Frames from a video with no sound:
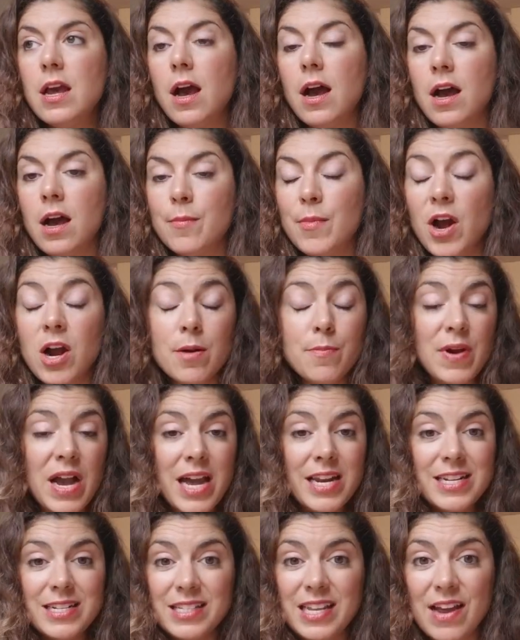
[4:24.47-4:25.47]
Um, our
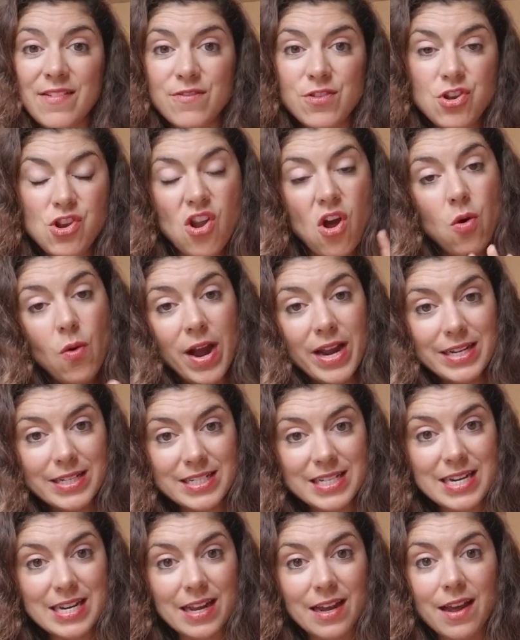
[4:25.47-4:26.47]
bodies have no
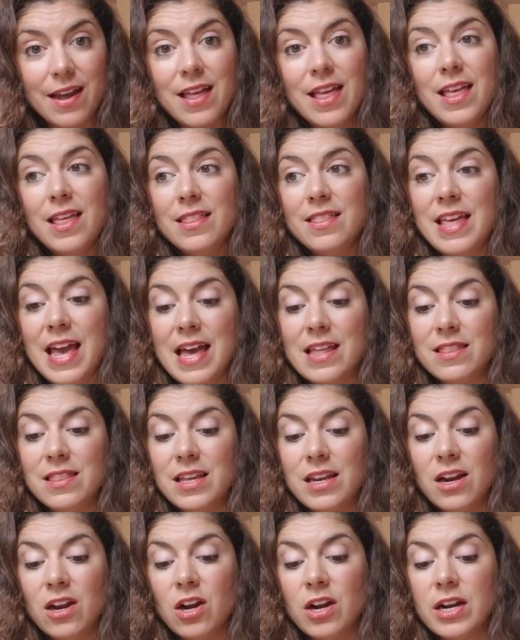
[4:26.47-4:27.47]
idea that
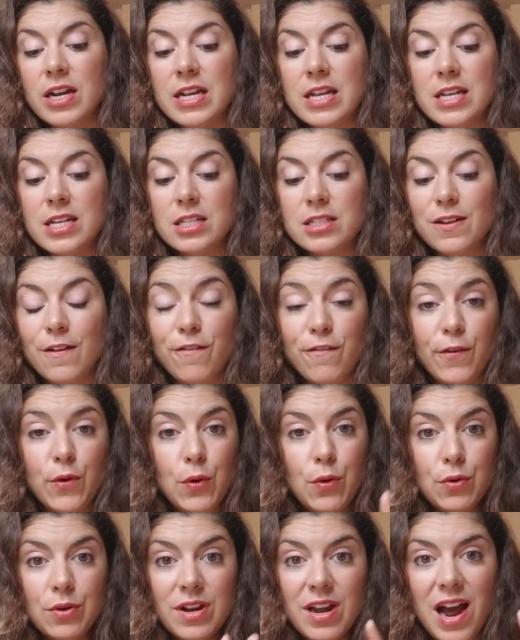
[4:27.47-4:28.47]
there is
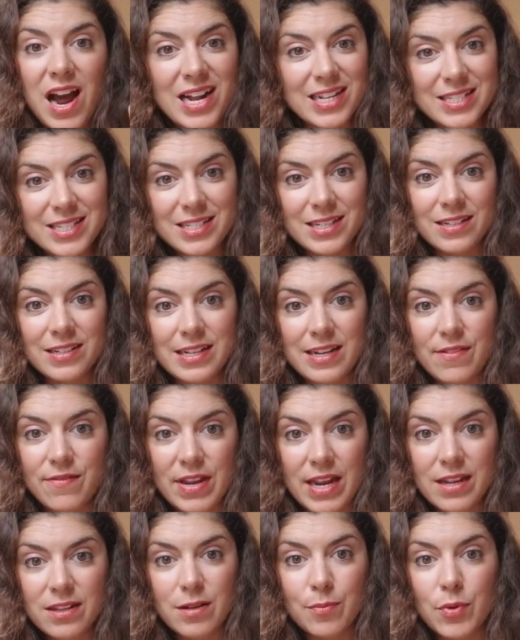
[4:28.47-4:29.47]
food constantly
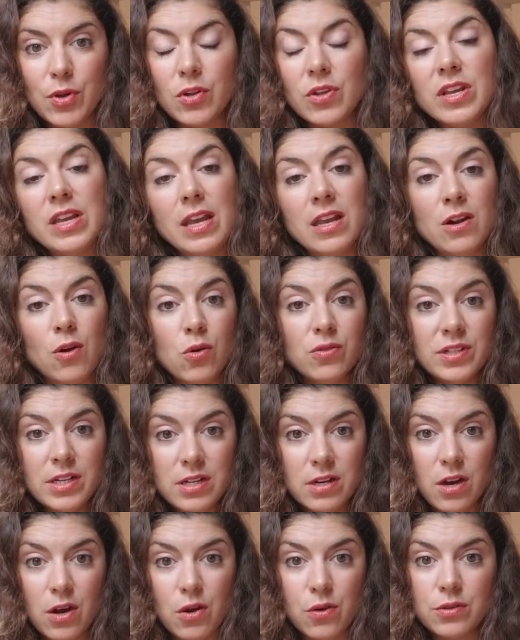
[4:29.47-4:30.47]
available. It only
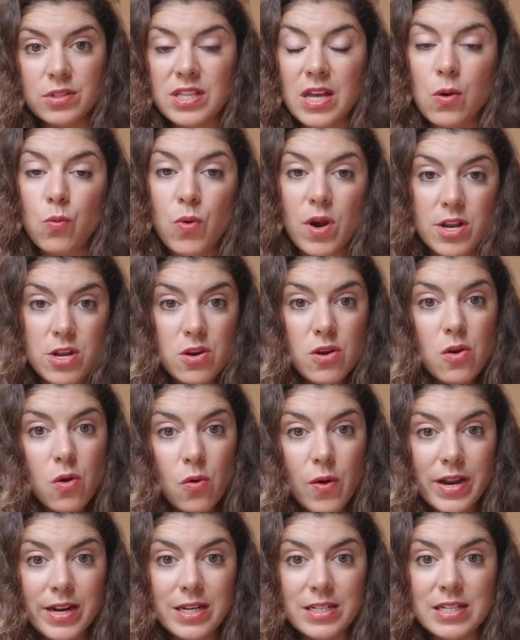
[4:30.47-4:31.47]
knows that when you go
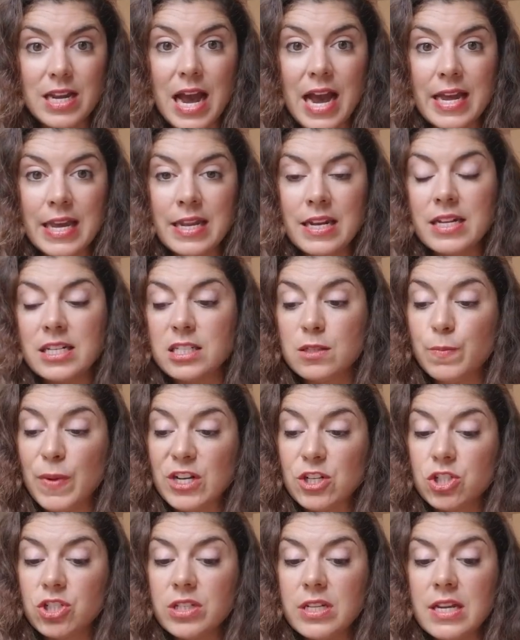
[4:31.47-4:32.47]
on on a diet,
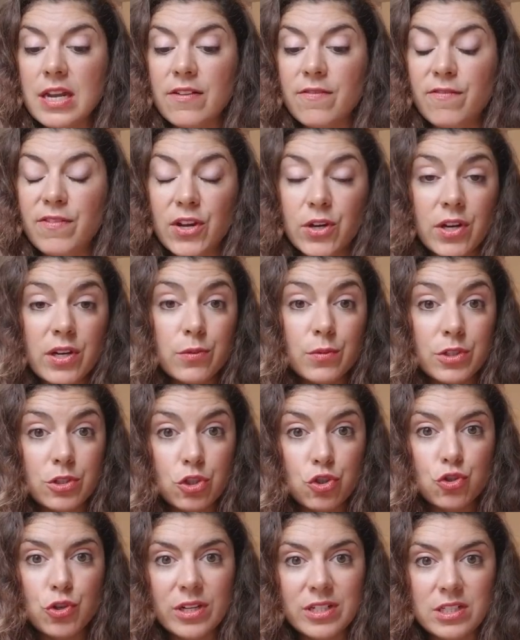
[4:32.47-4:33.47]
especially a very
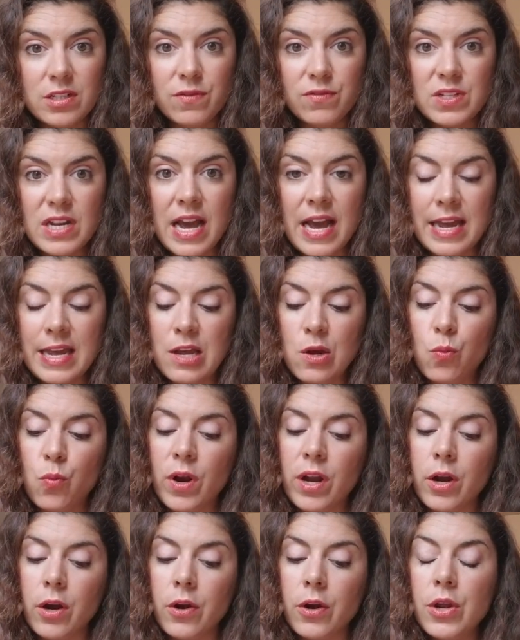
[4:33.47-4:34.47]
restrictive diet
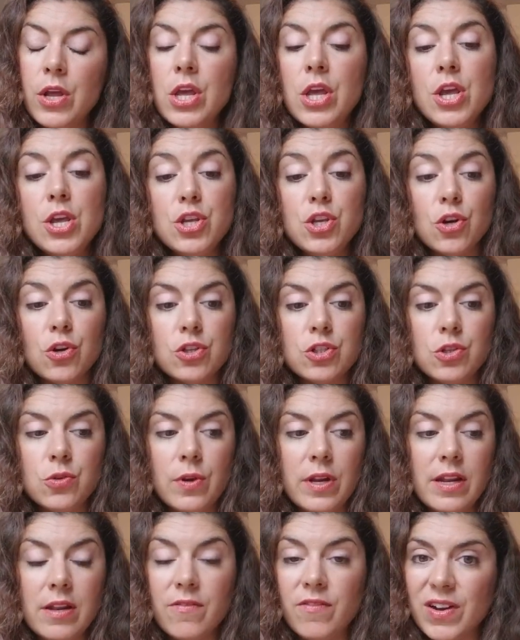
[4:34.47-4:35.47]
where you're
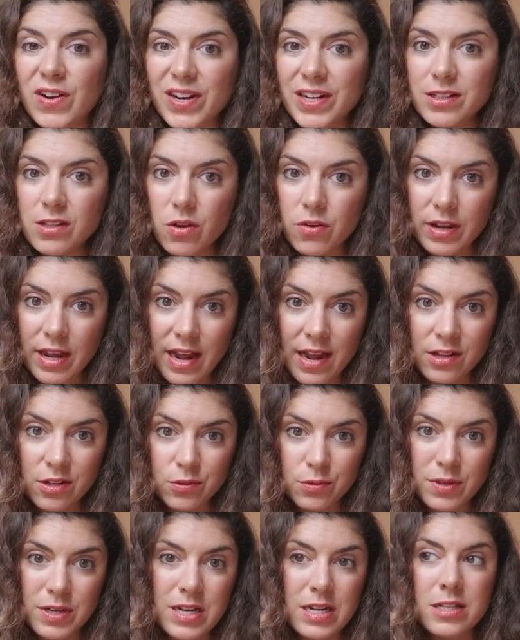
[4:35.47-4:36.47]
doing very low
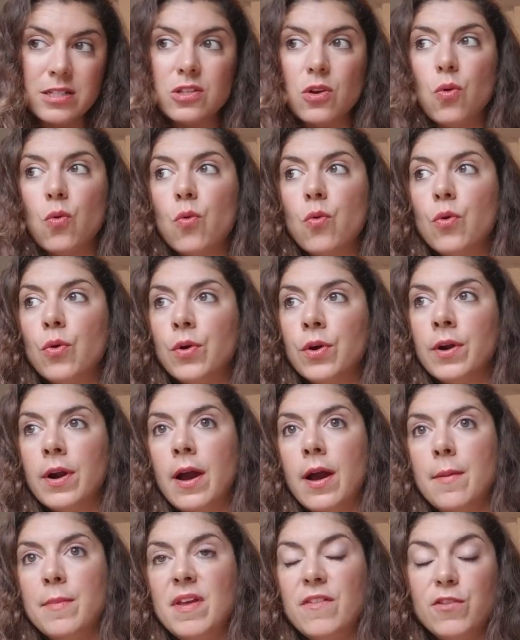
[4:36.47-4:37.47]
calories or
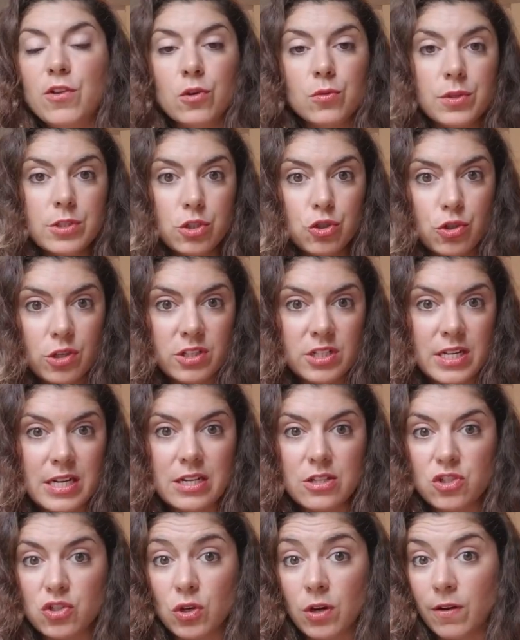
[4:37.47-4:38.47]
um, if you're restricting
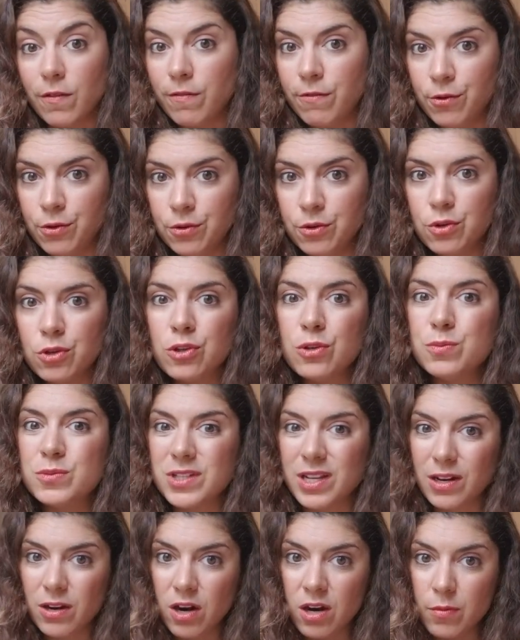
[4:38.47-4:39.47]
certain food groups
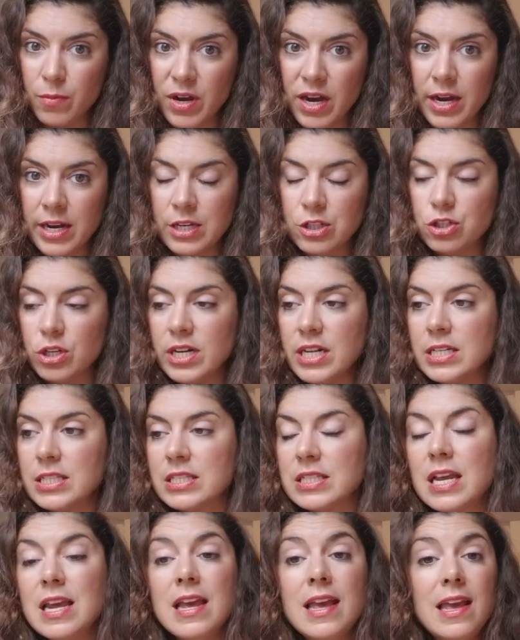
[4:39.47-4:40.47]
like
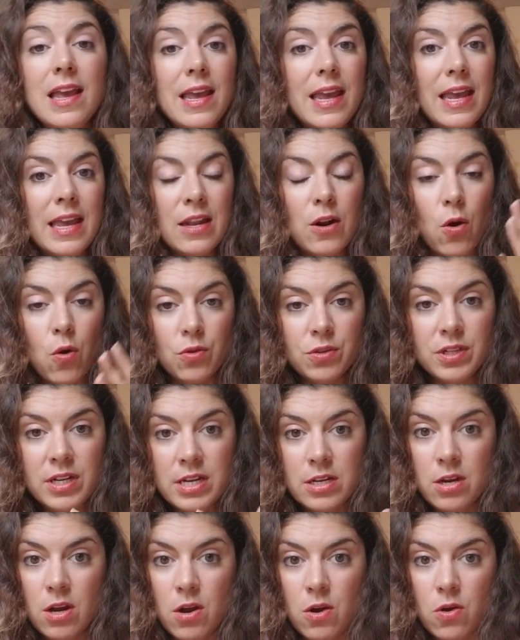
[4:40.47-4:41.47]
carbohydrates, it only
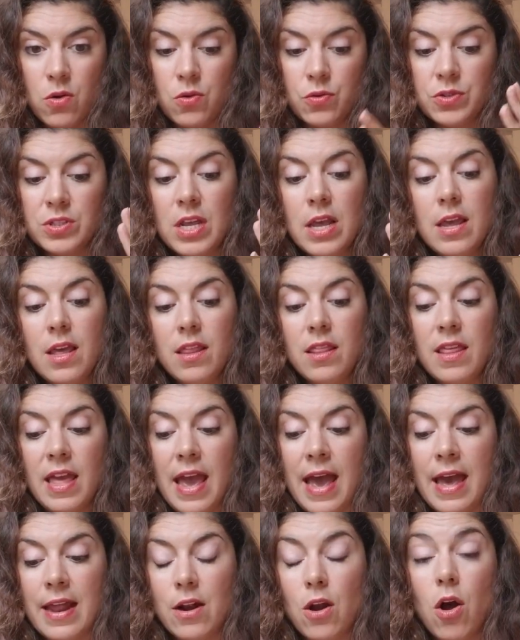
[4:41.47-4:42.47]
knows
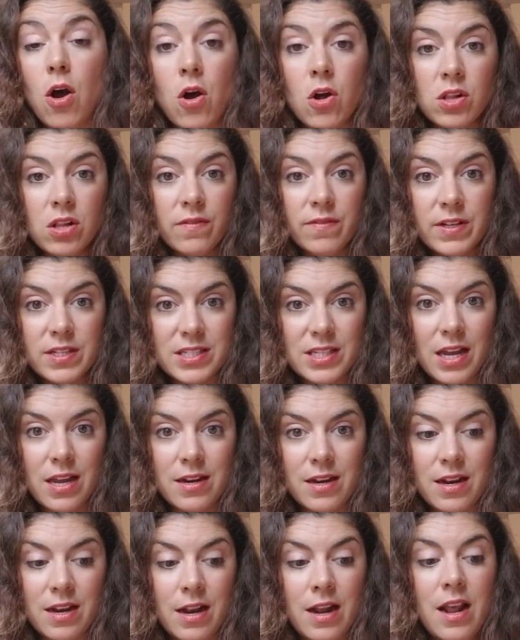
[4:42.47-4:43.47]
that all of a
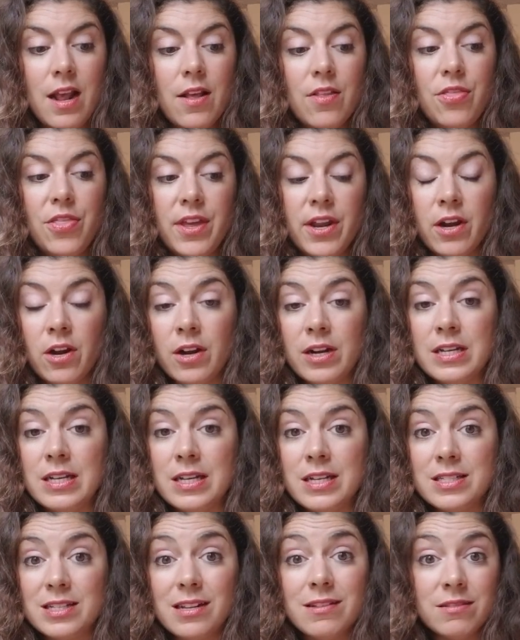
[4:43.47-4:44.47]
sudden there
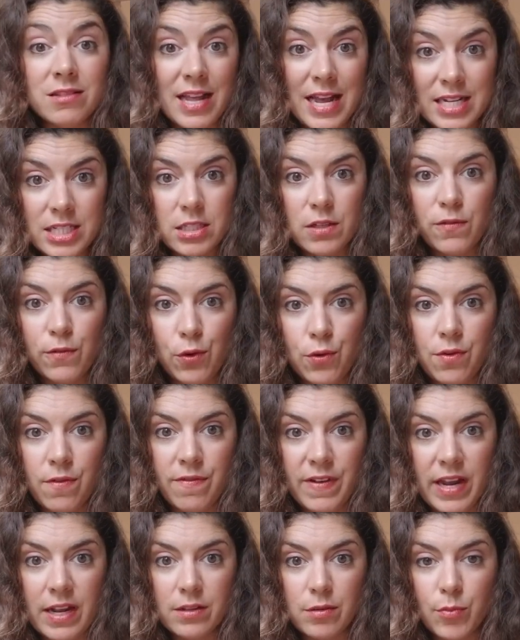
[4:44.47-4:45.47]
is less food
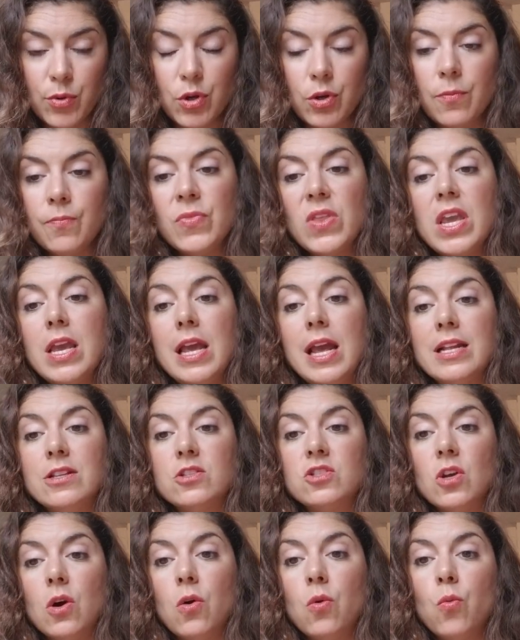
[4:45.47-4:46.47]
available. And
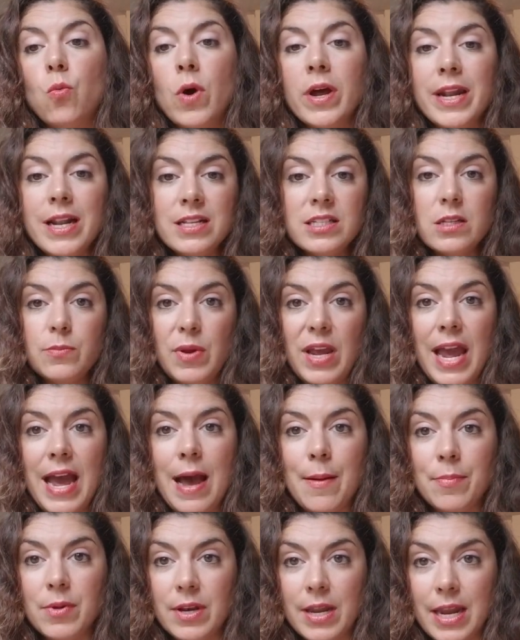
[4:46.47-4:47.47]
so, what ends up
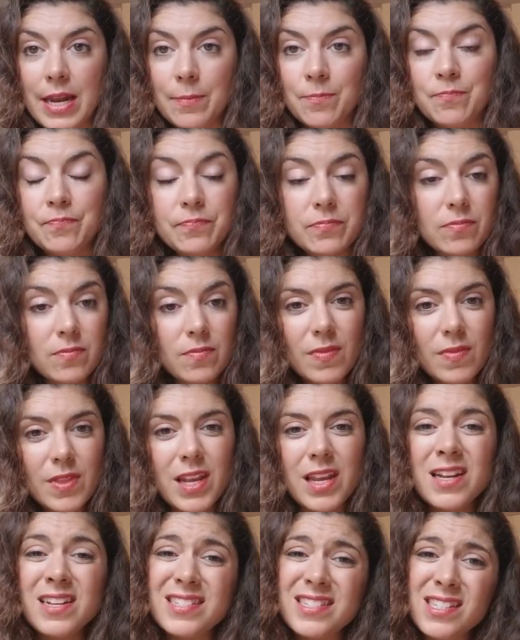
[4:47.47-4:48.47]
happening
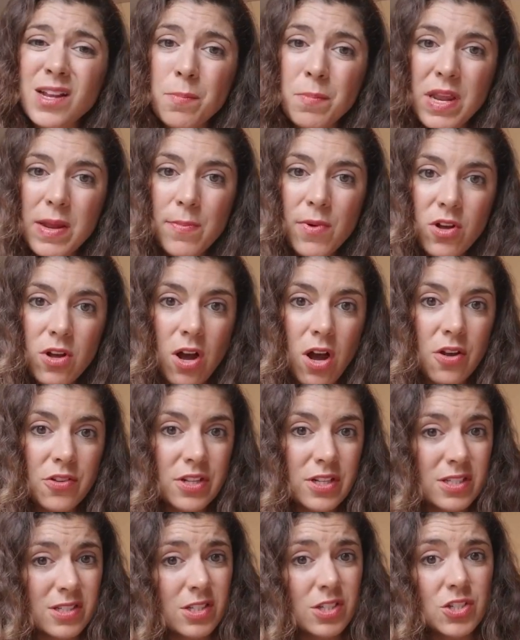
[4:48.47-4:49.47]
is some people call
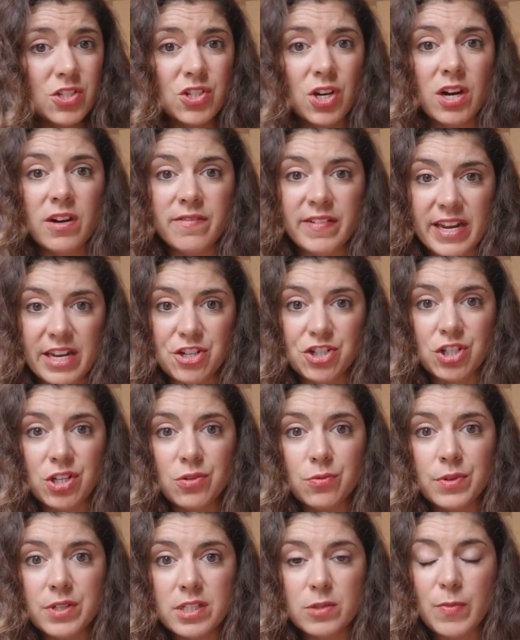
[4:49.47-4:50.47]
this the starvation
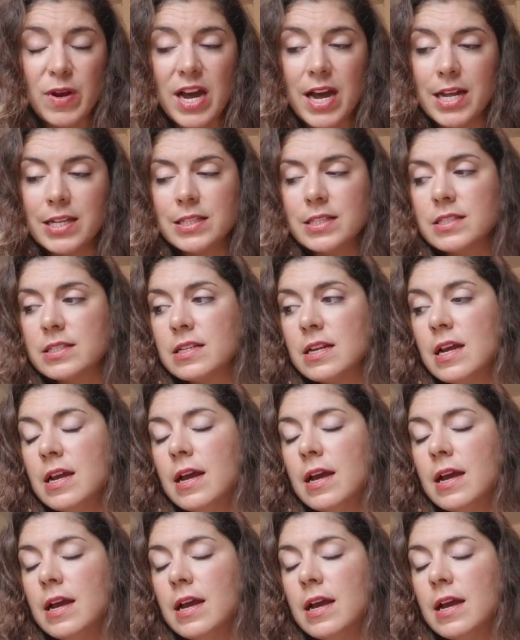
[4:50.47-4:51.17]
response.